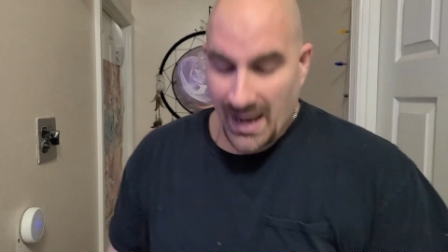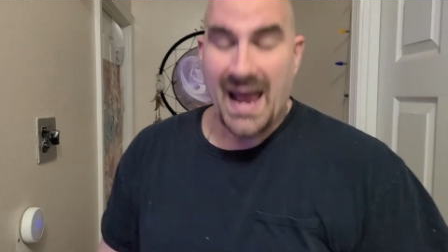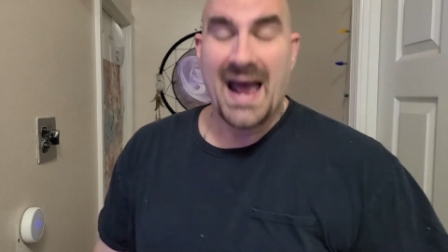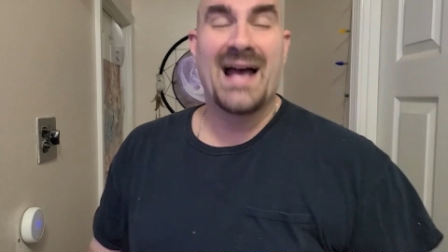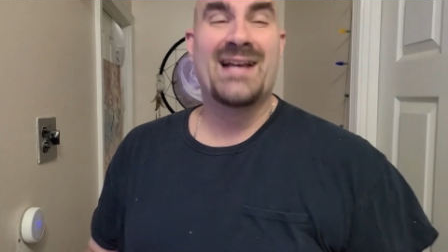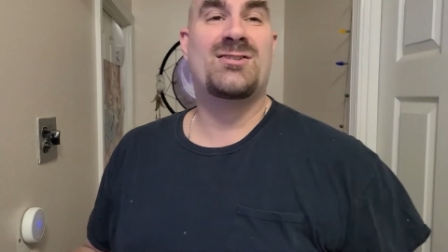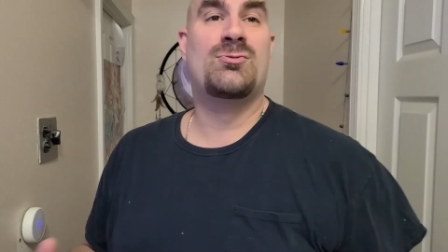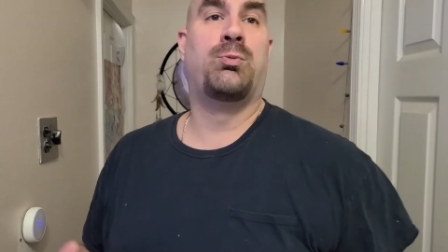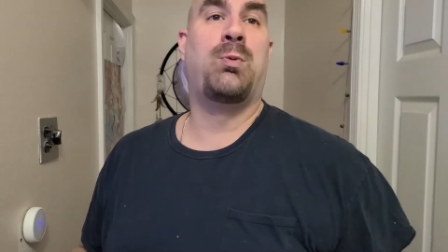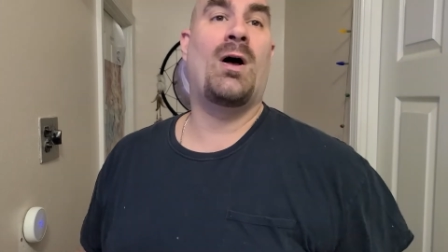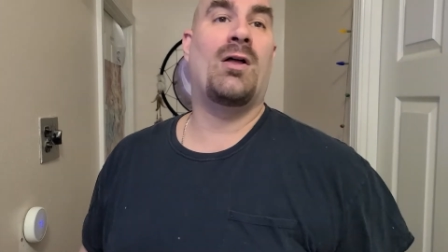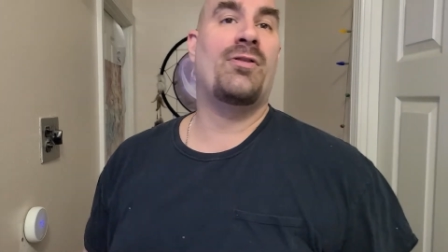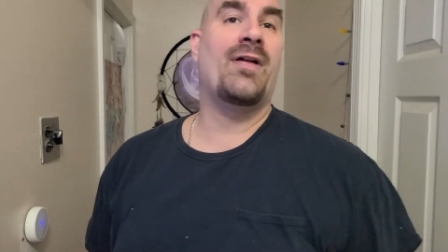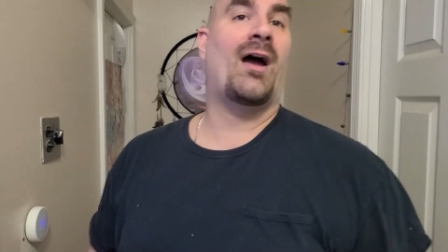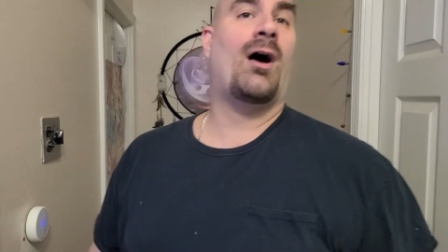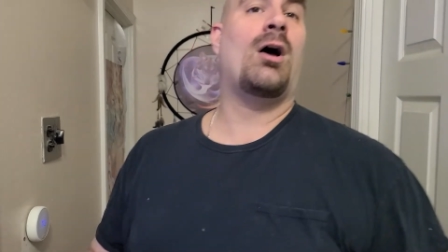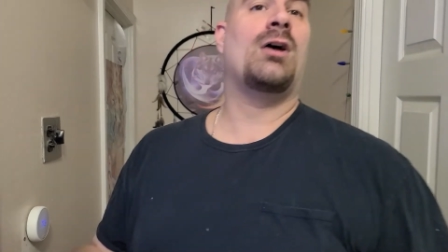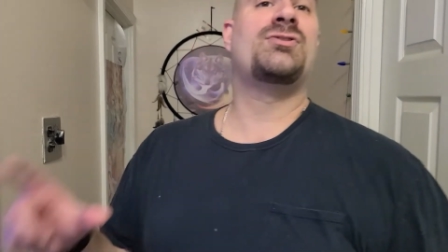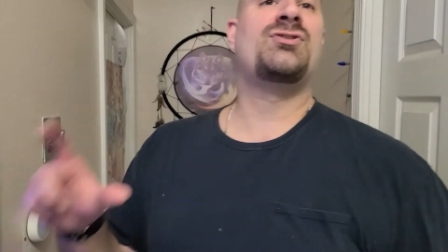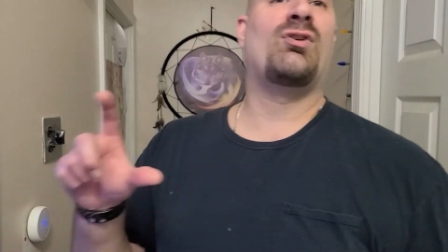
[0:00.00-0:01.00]
As well, they
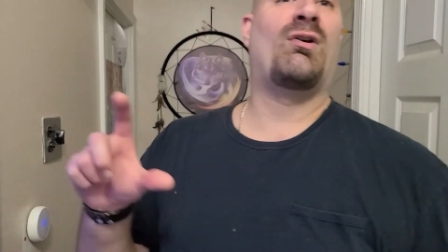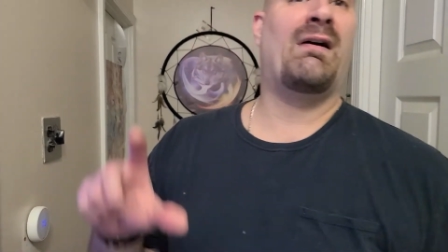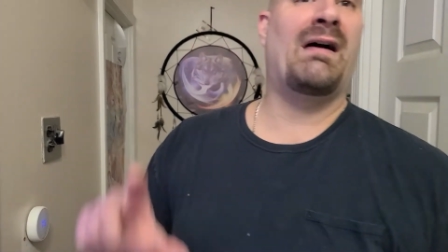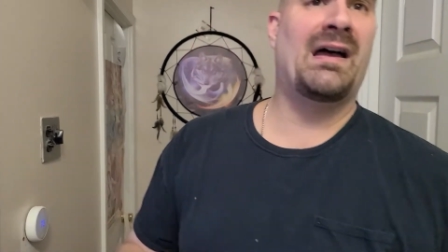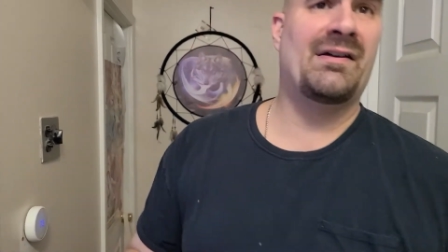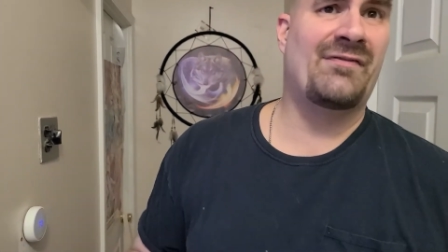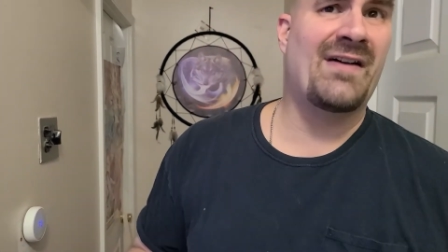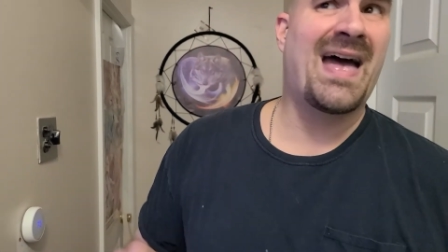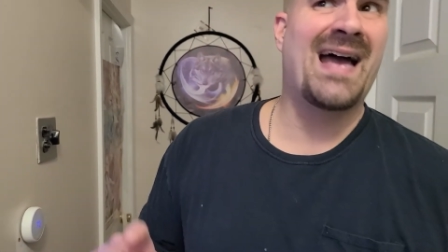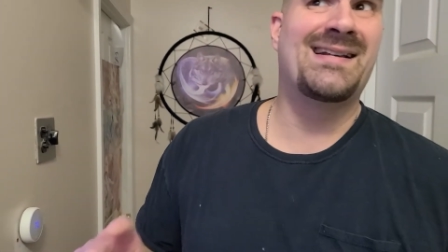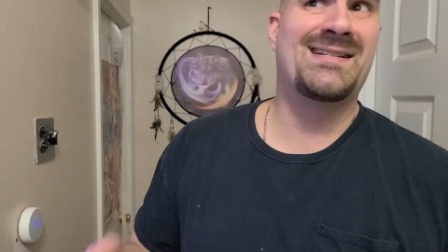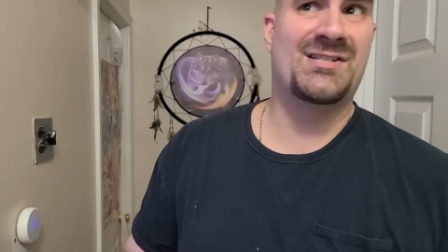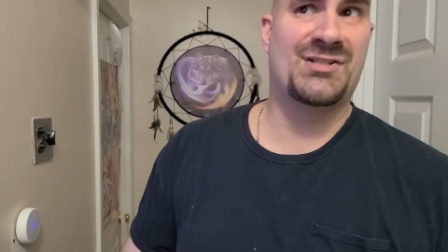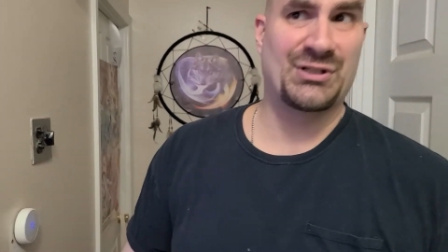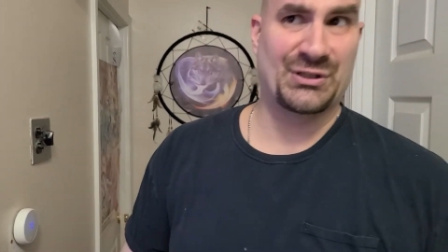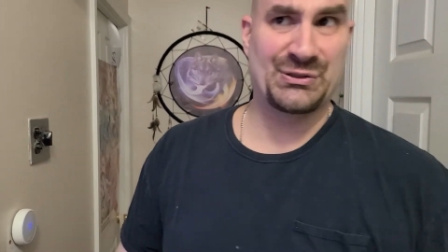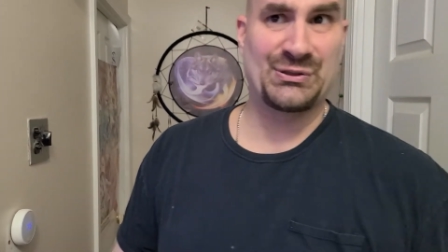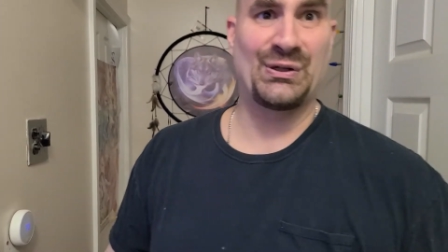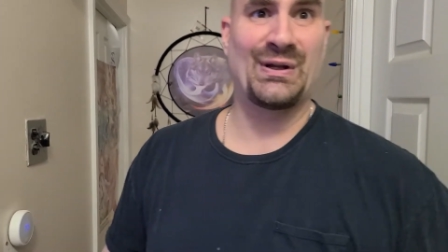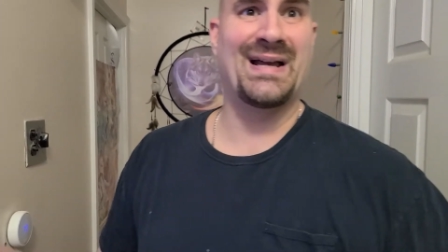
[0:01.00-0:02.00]
also have
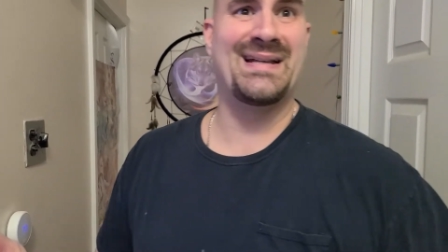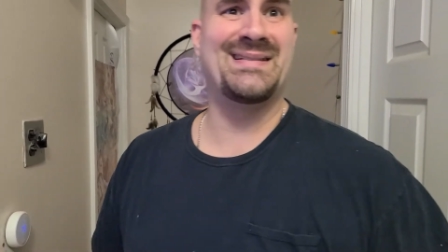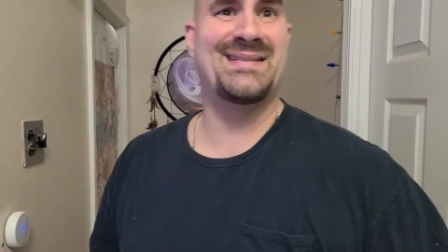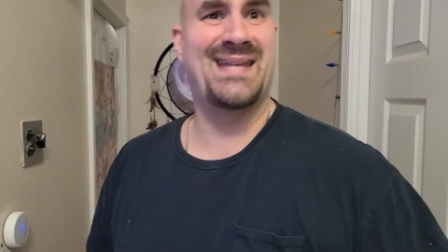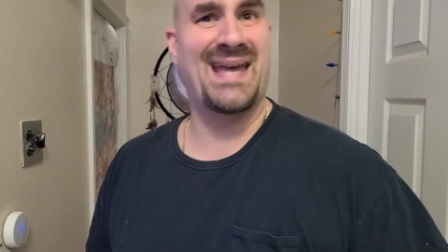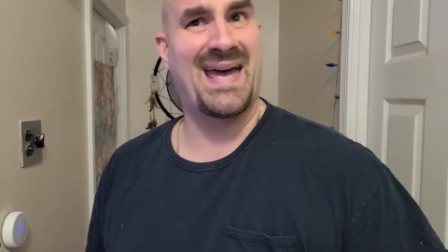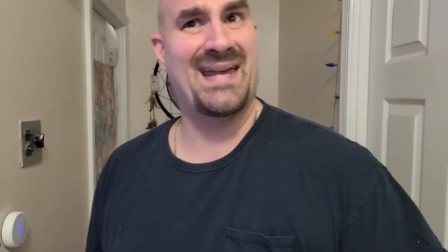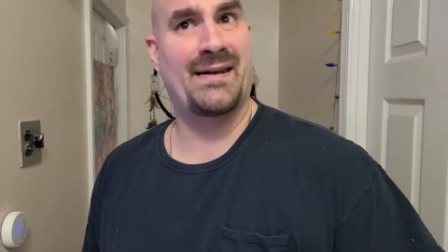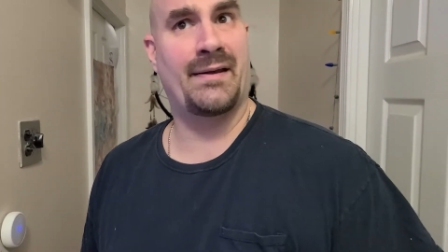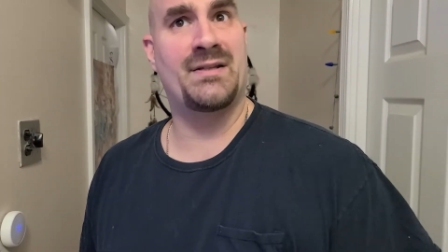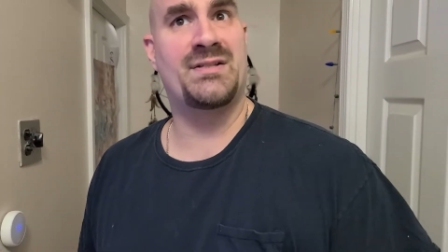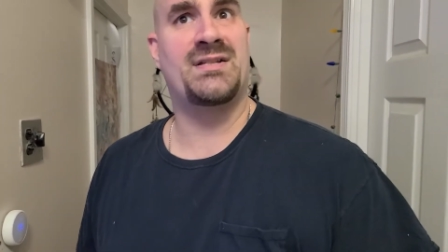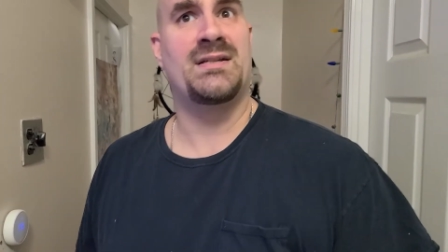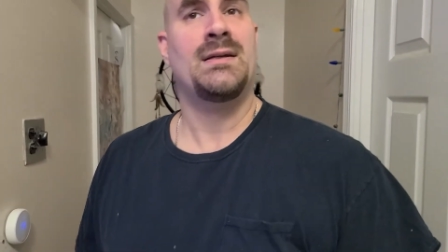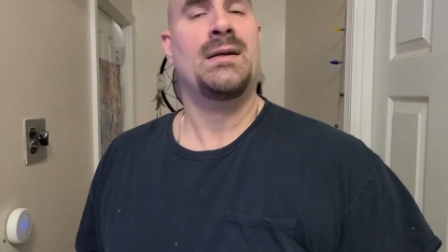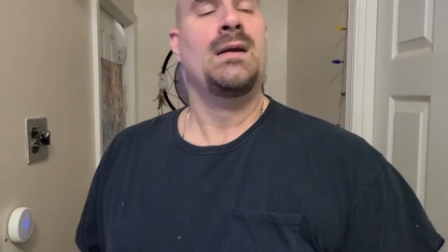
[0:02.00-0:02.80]
external antennas